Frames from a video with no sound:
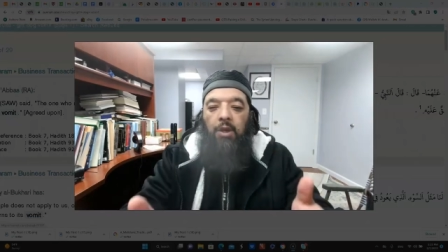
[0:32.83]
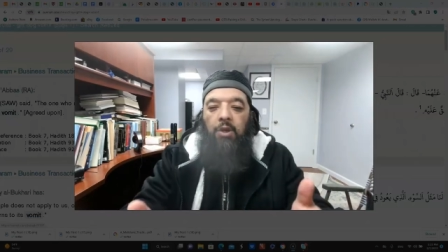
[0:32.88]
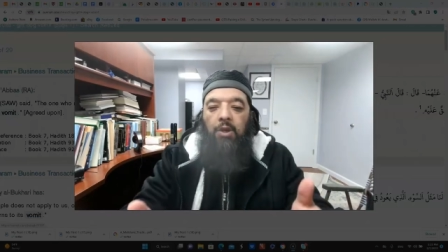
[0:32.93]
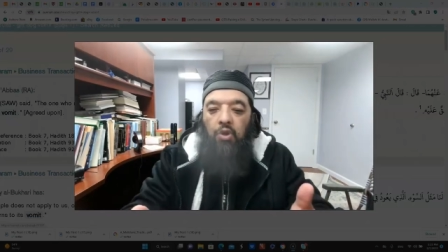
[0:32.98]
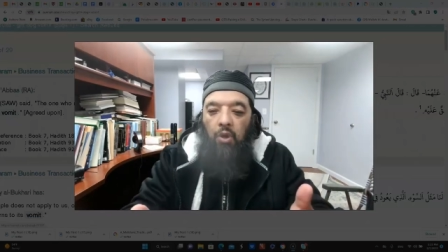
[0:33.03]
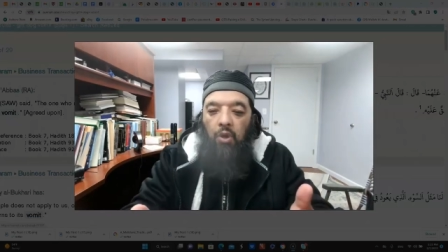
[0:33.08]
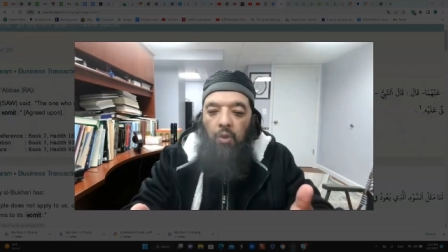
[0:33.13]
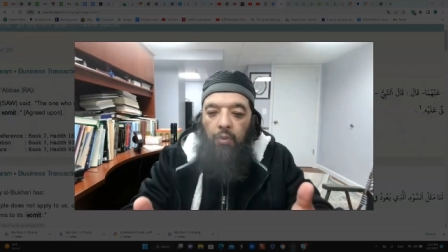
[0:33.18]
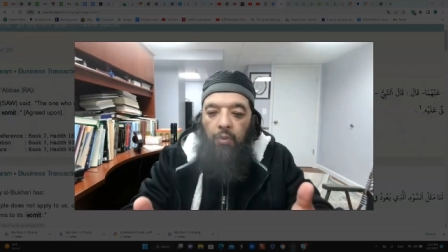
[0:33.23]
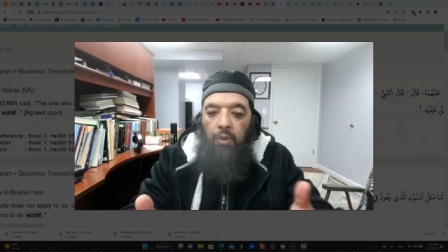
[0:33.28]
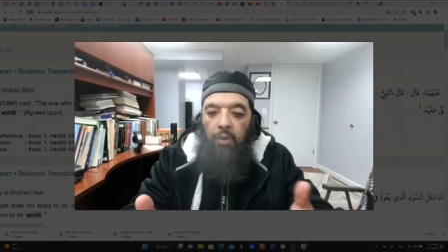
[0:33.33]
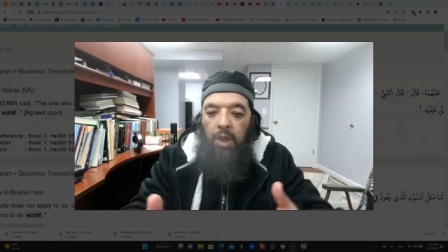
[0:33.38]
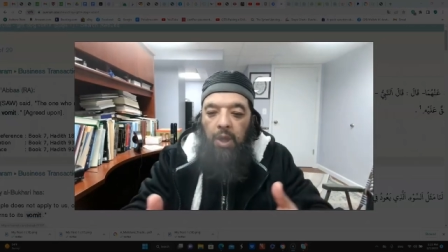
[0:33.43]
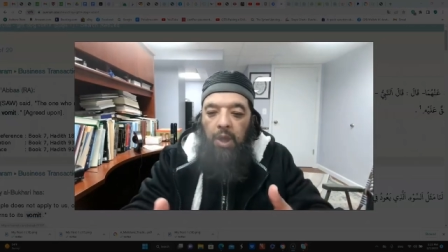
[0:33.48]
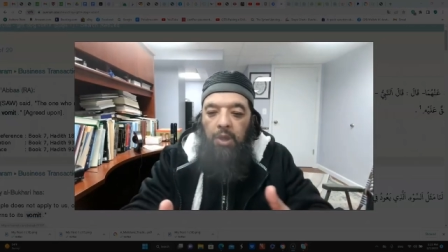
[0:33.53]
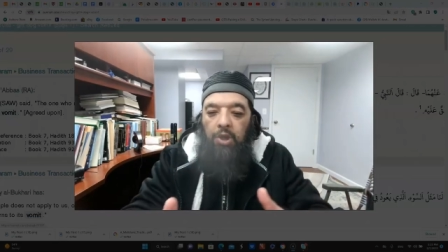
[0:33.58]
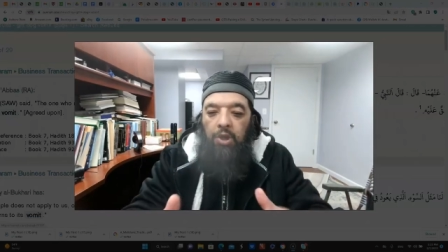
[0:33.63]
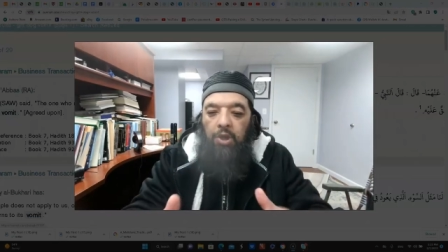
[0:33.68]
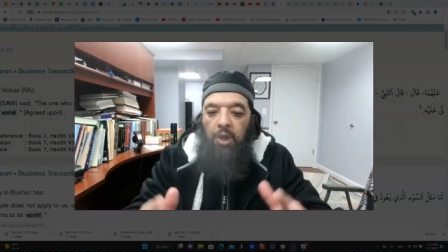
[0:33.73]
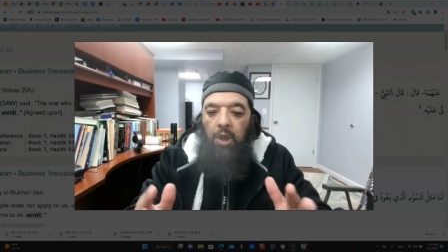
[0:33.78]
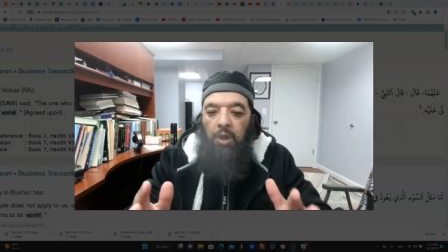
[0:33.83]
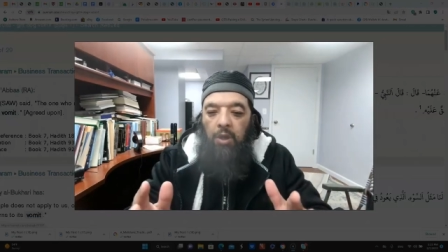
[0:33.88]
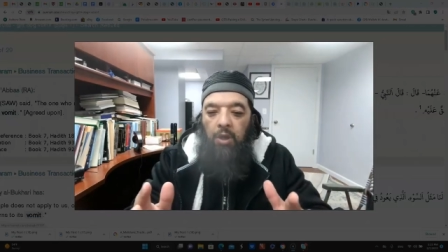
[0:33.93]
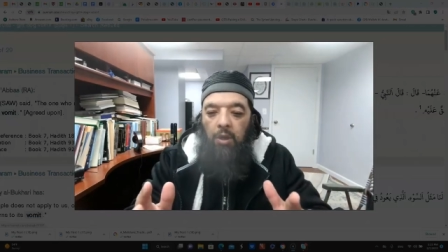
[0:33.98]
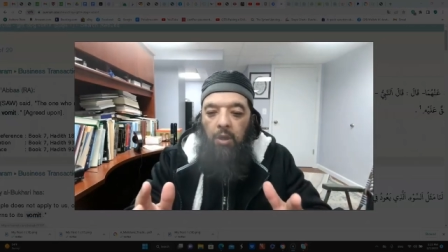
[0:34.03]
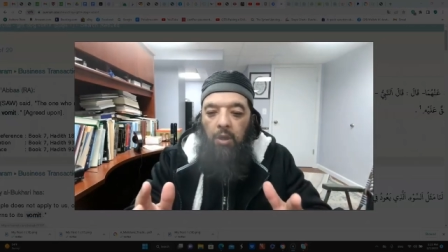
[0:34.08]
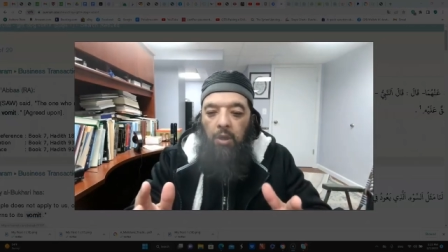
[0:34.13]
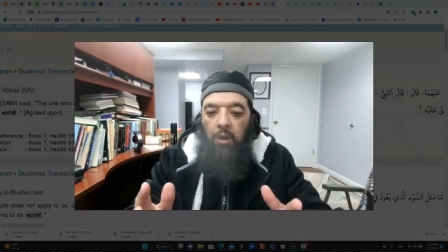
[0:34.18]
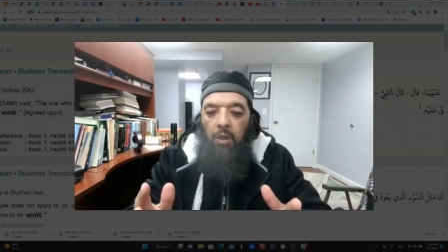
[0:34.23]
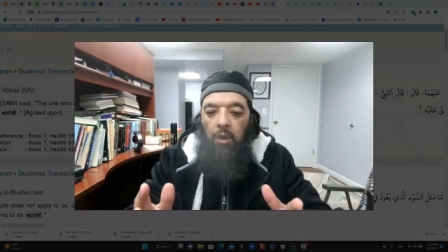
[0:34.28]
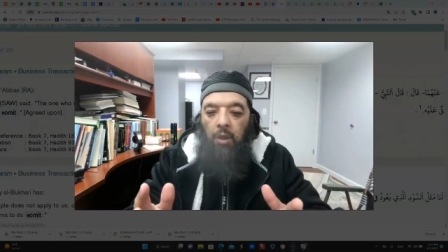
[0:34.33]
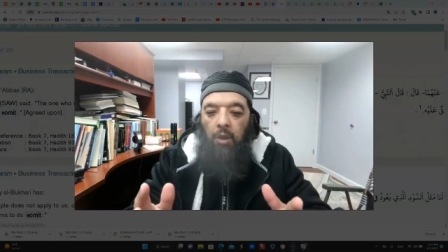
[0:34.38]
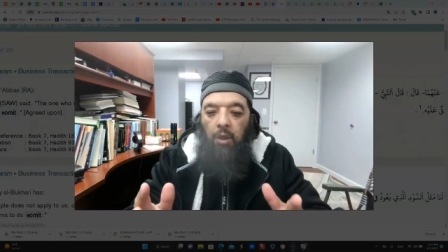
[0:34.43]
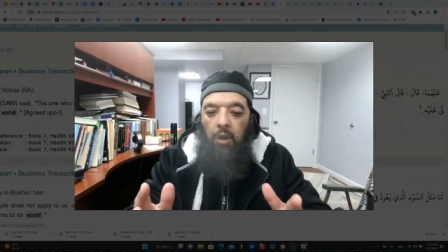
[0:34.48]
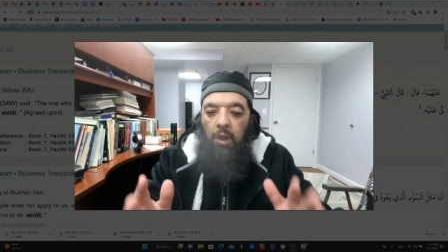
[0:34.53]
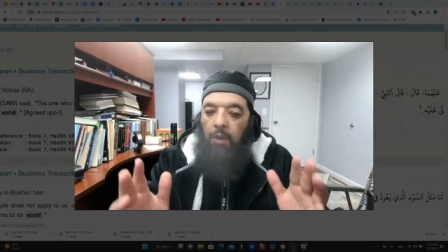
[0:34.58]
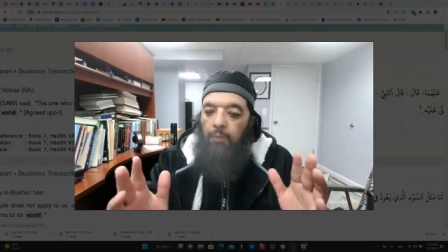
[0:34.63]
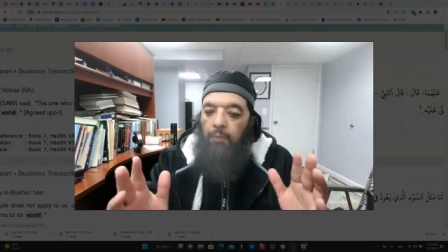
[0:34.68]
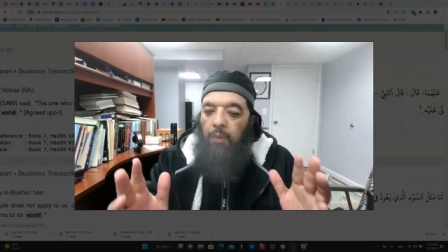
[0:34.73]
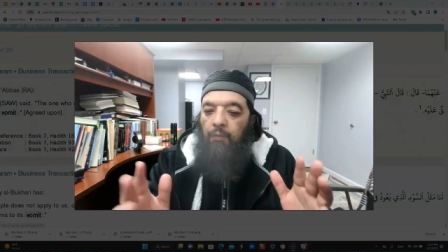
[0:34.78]
interpretation
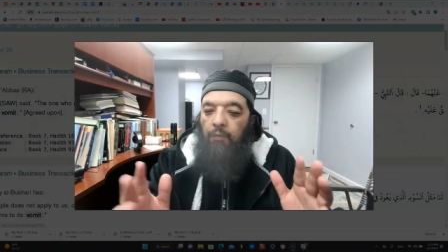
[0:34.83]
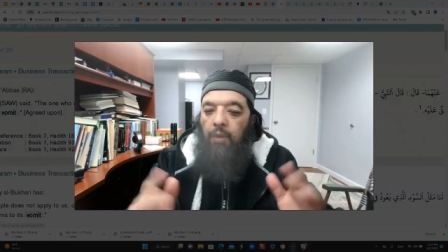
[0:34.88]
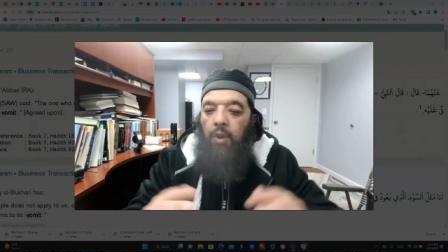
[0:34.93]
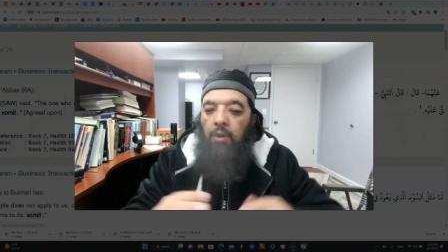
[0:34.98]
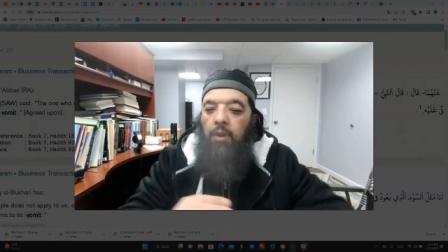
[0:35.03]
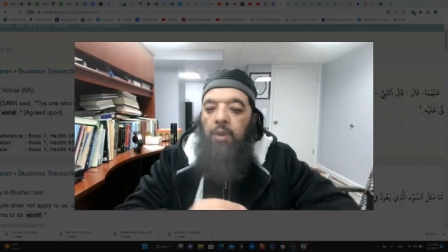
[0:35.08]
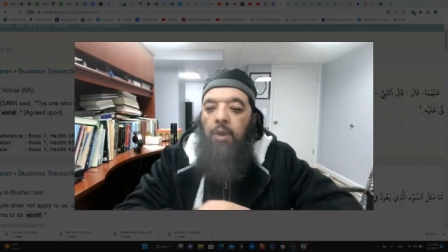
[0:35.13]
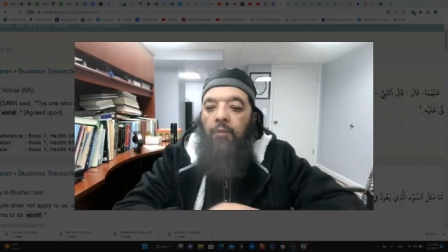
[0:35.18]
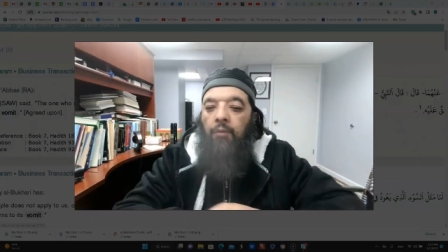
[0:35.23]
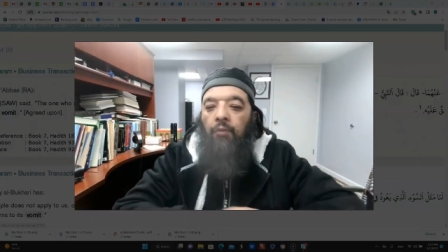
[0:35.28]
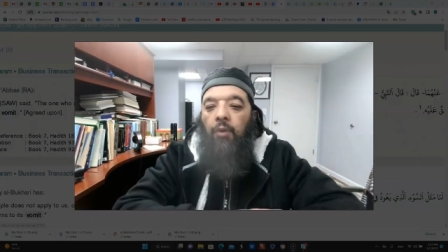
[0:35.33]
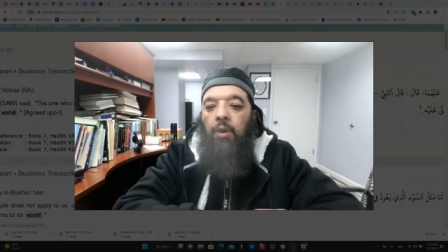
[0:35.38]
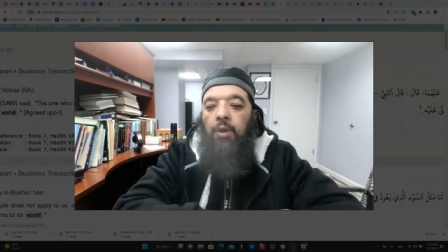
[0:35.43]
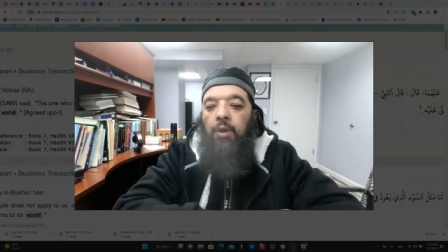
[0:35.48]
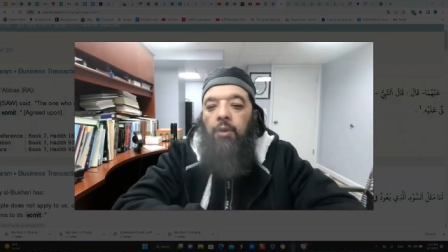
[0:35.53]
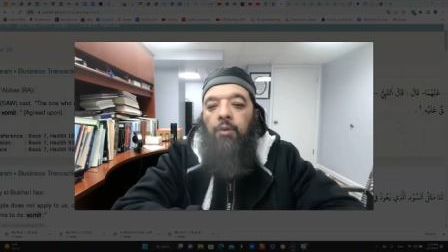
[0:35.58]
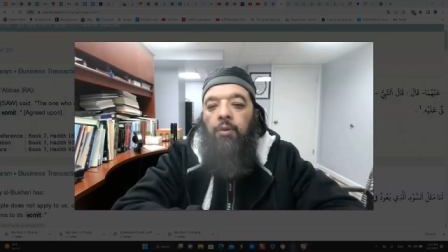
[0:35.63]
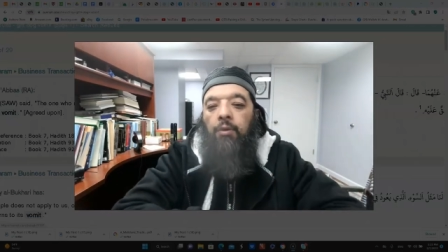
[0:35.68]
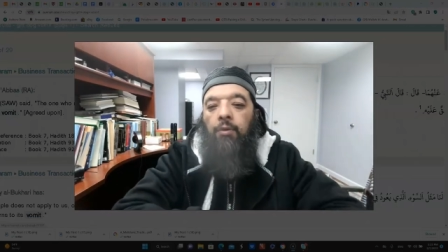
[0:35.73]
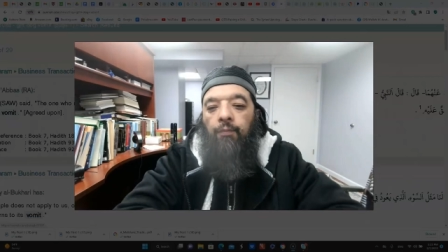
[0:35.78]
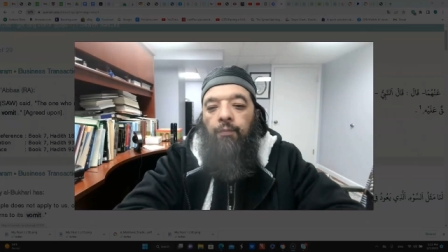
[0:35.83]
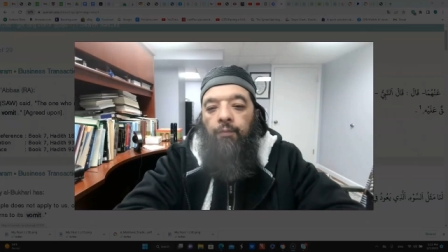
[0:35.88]
can be very different.